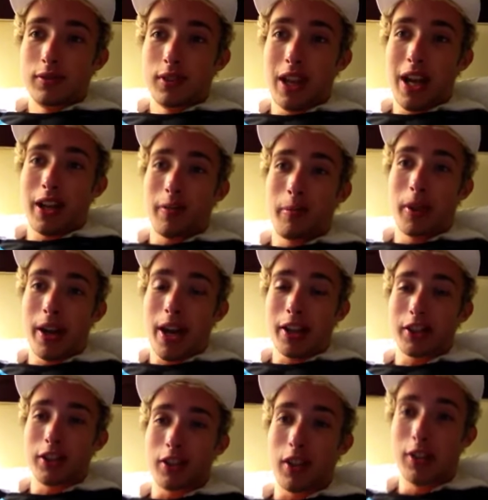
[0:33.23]
lack of play
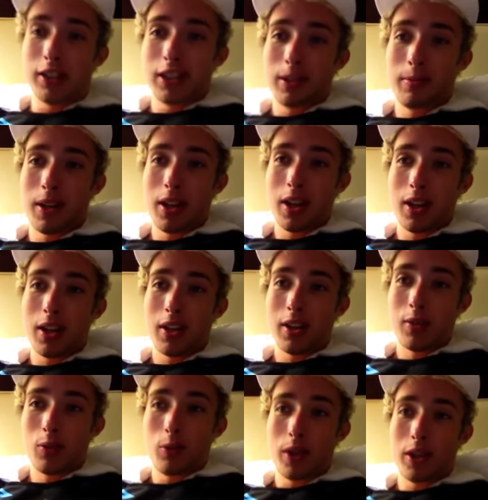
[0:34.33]
action in our team
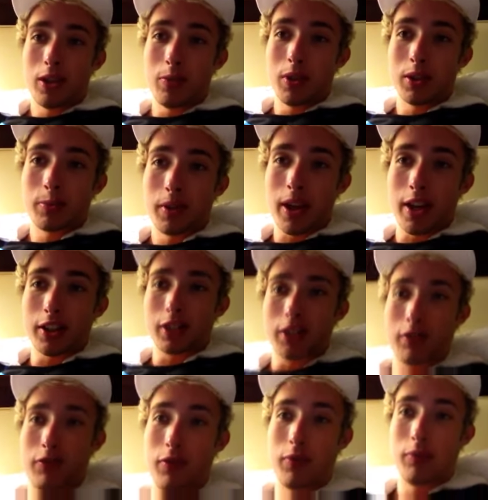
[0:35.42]
and way too much play
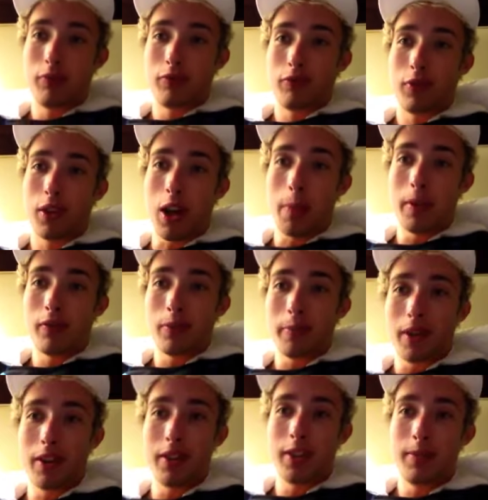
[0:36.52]
action coming from
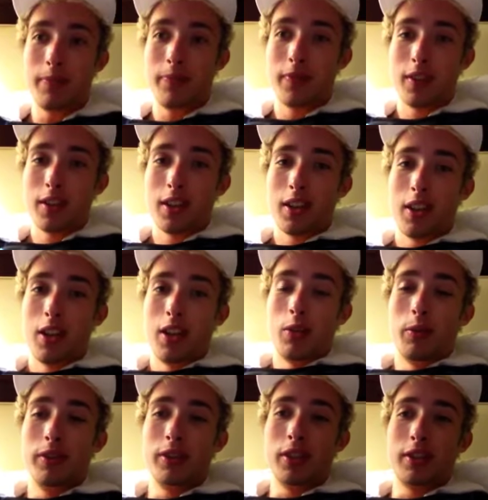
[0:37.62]
their team,
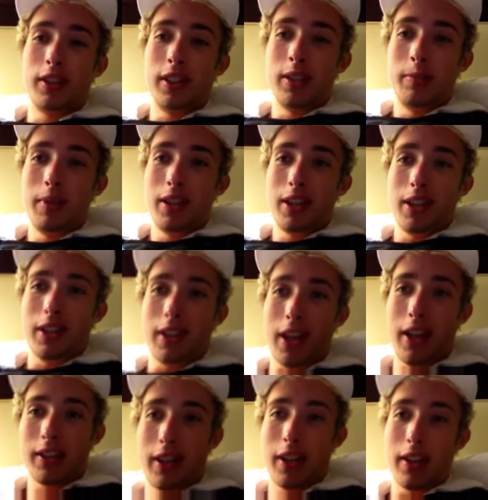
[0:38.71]
resulting in me getting
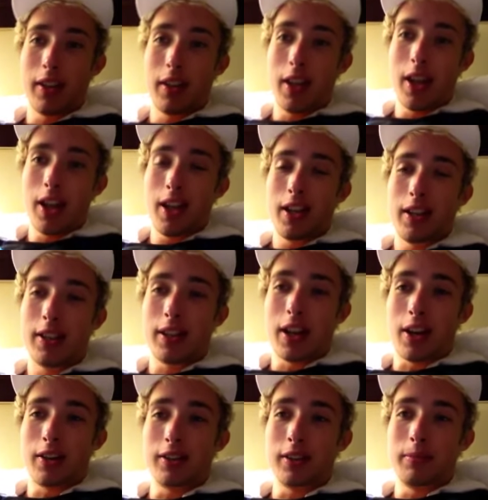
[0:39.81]
ganked like eight
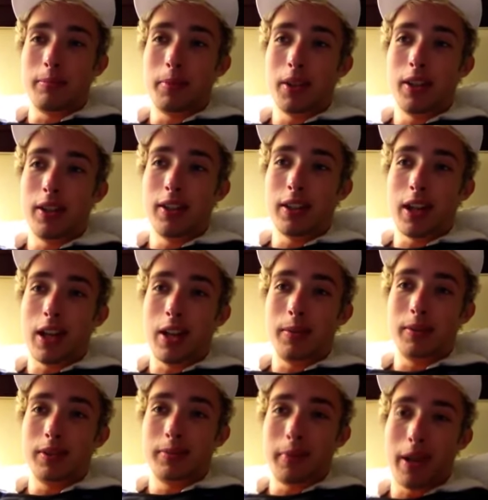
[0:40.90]
thousand billion
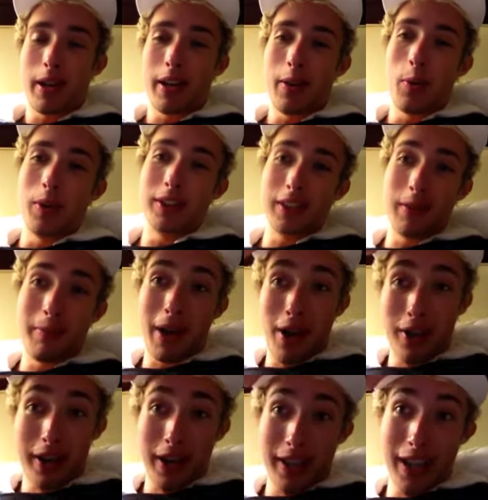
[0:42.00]
times. But it wasn't even
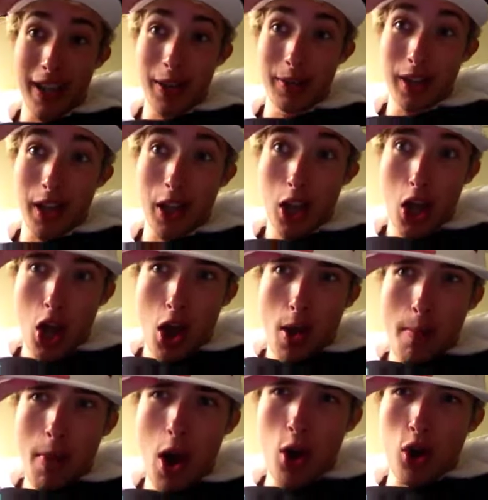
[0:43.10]
Maokai gank; it was like
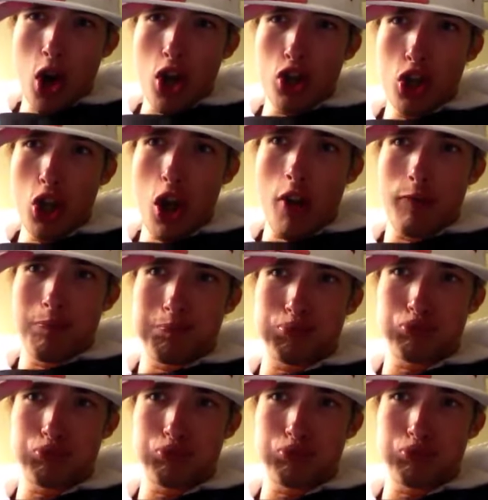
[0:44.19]
Maokai TF.